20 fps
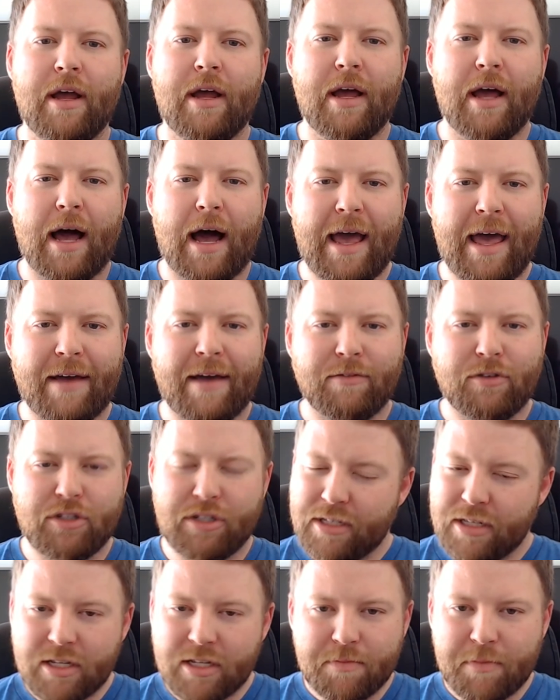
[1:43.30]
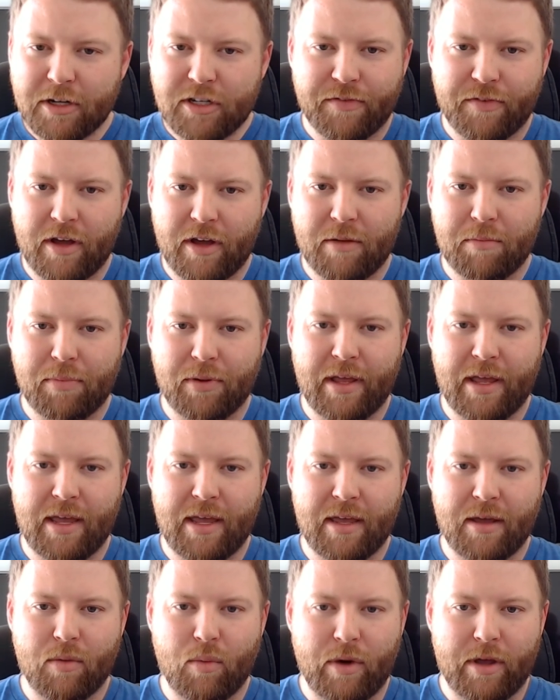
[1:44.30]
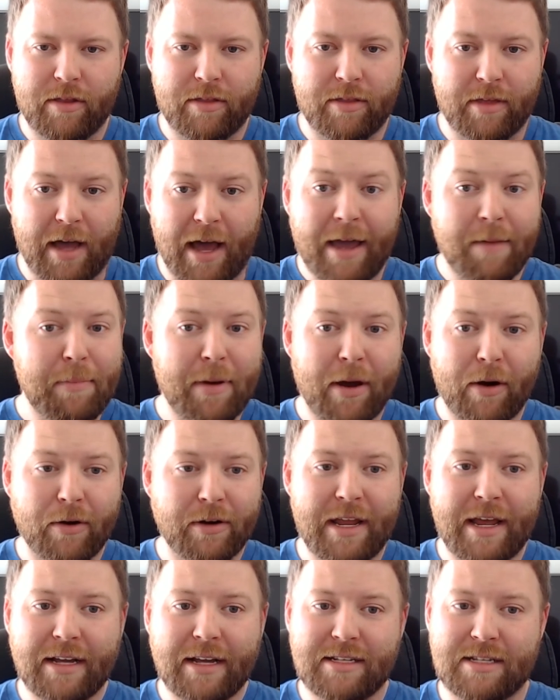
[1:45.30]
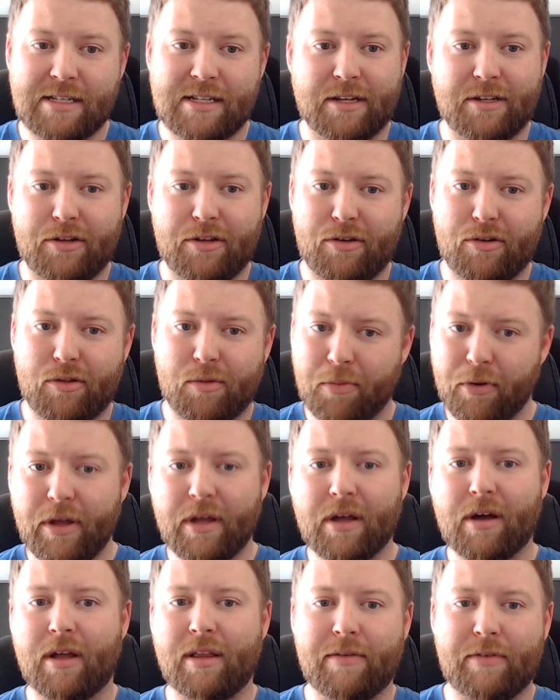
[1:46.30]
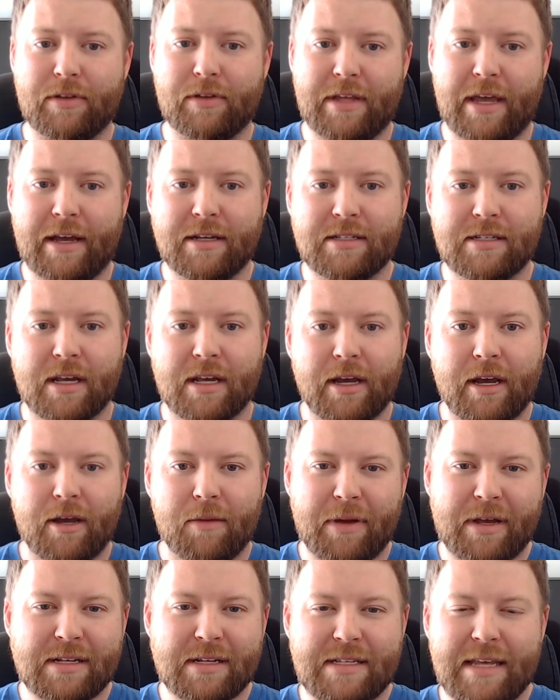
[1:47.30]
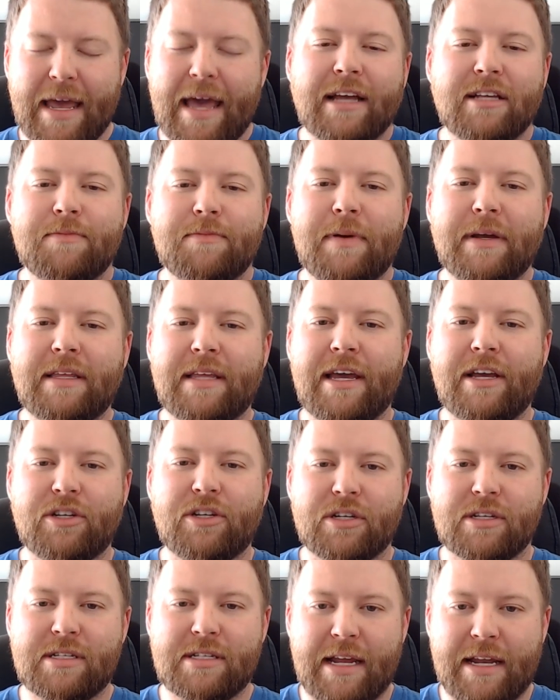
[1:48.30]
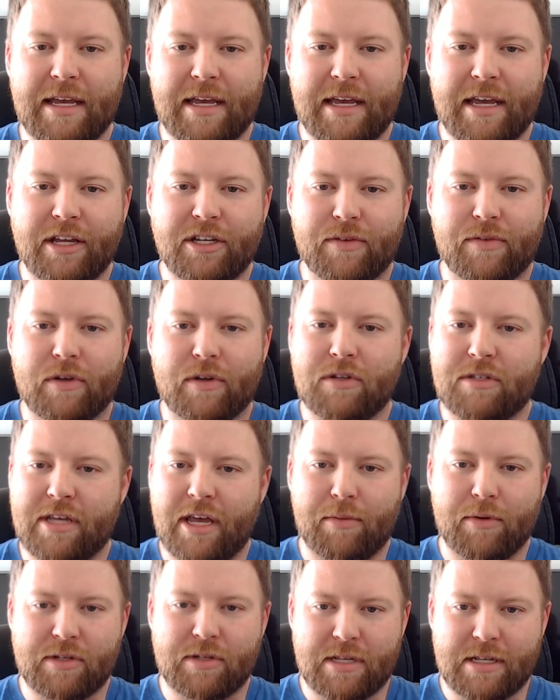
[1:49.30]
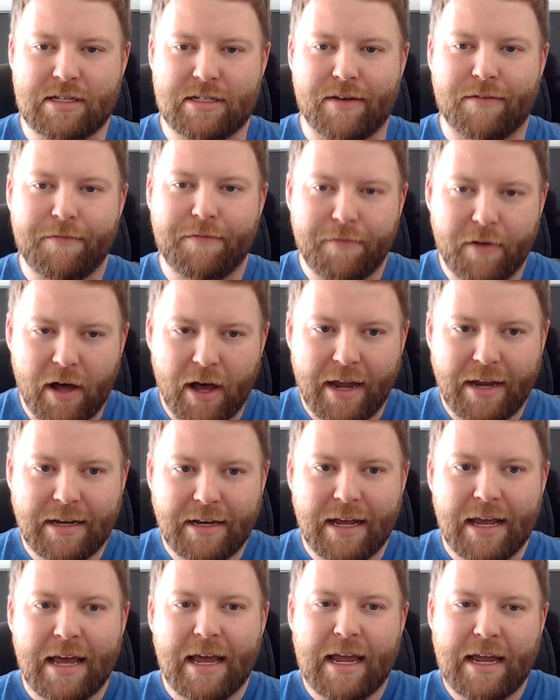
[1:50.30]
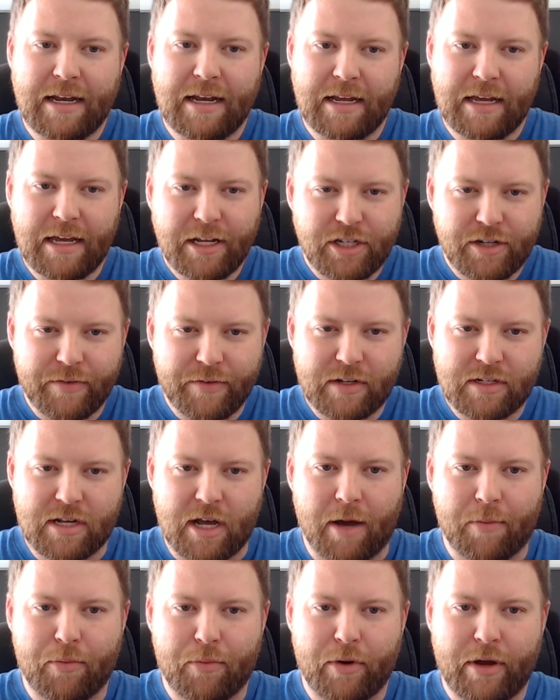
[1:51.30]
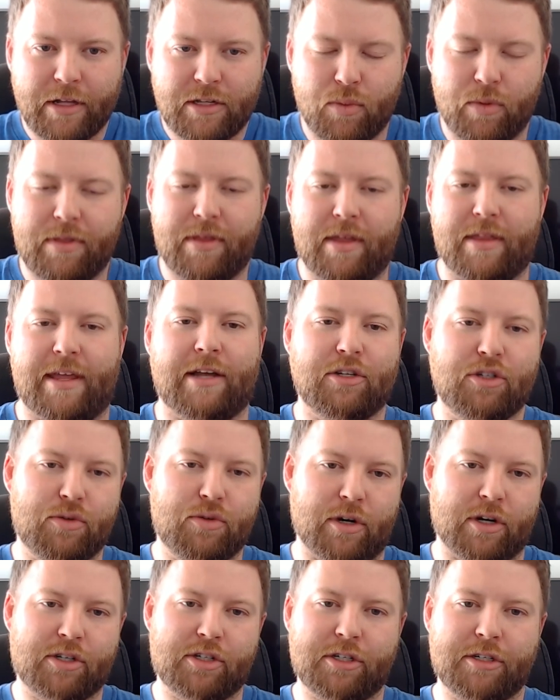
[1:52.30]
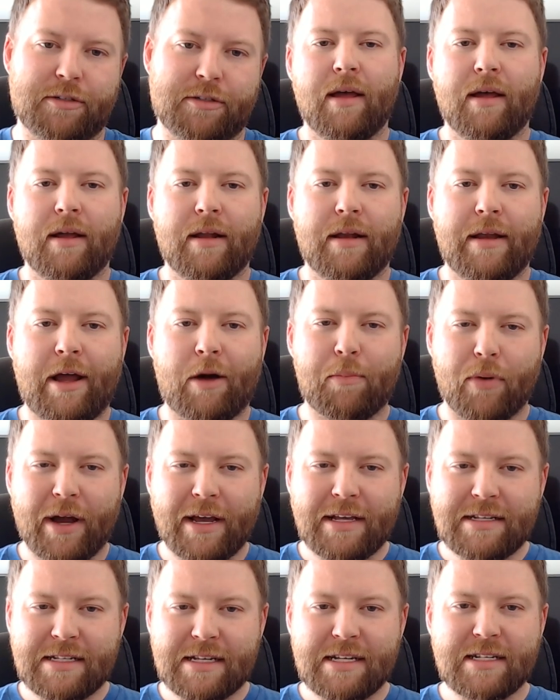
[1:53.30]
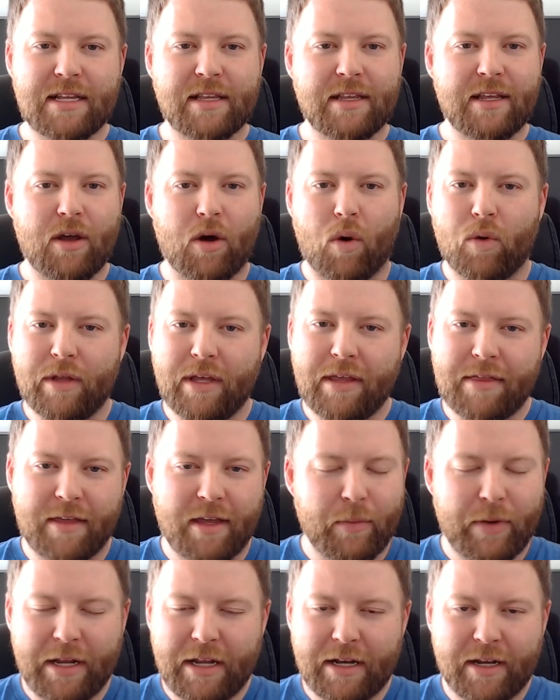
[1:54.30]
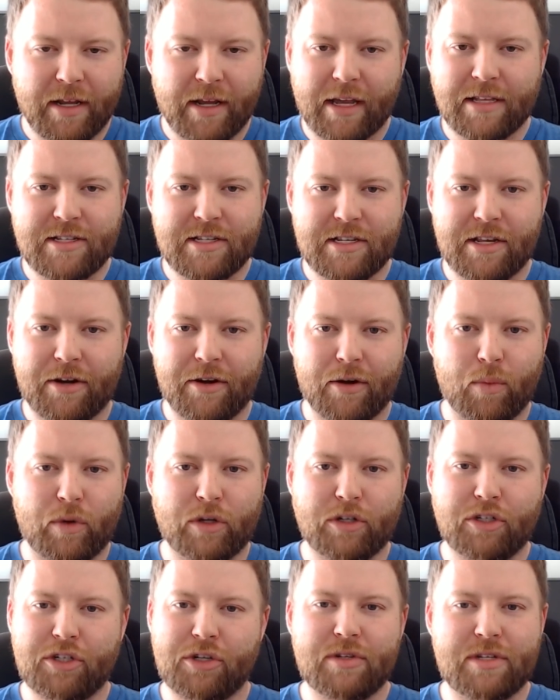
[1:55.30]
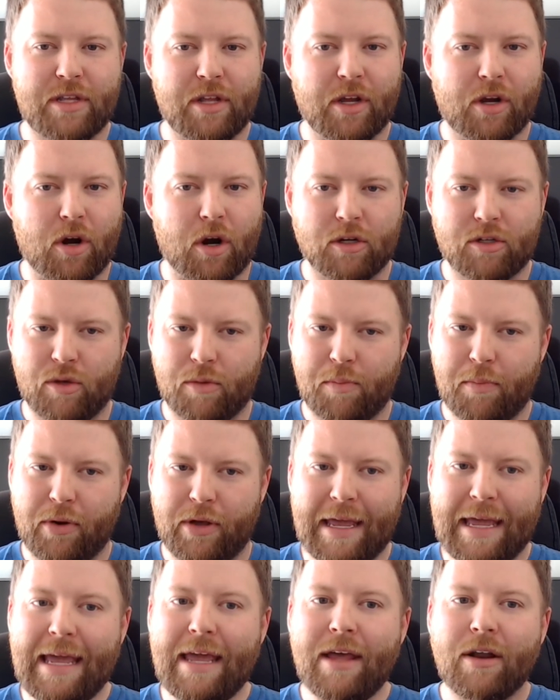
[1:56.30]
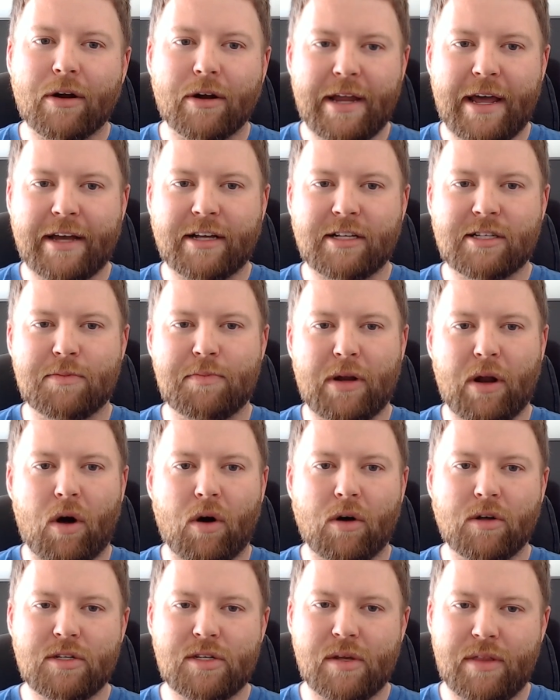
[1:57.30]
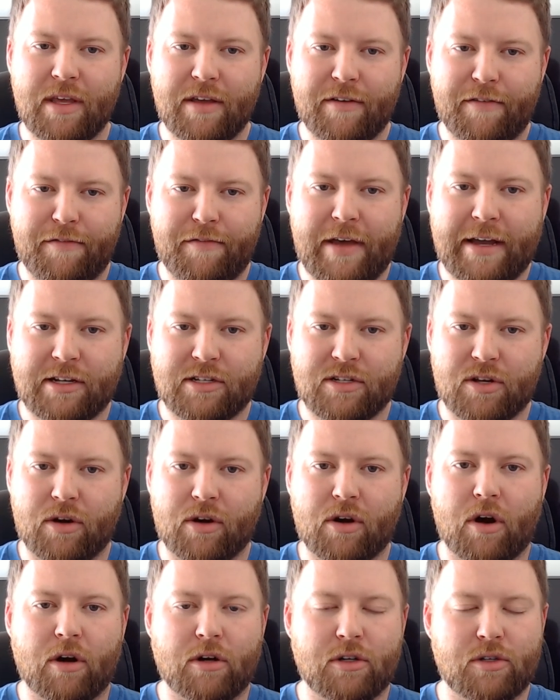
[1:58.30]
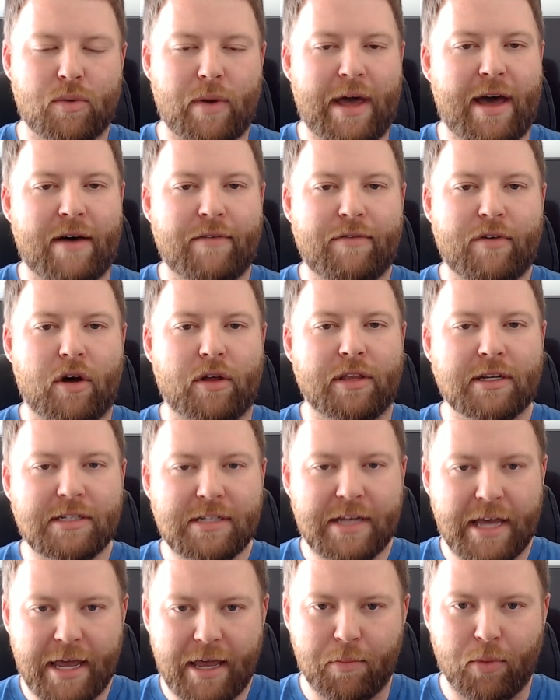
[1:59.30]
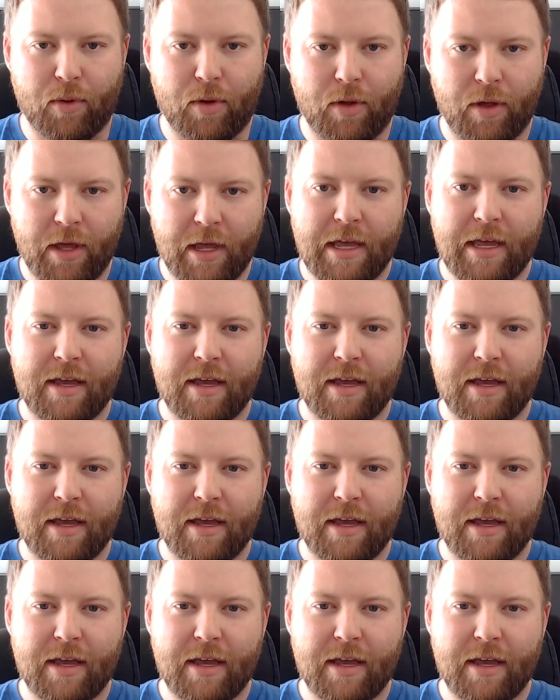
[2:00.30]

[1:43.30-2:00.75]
I have just as much fun playing with high powered decks as I do the precon level decks because the expectation set at each of those tables is defined, and each of us operates within that structure. Now, price isn't the only thing we need to consider when choosing the cards we put in our decks, but also the effects our cards will have on the table.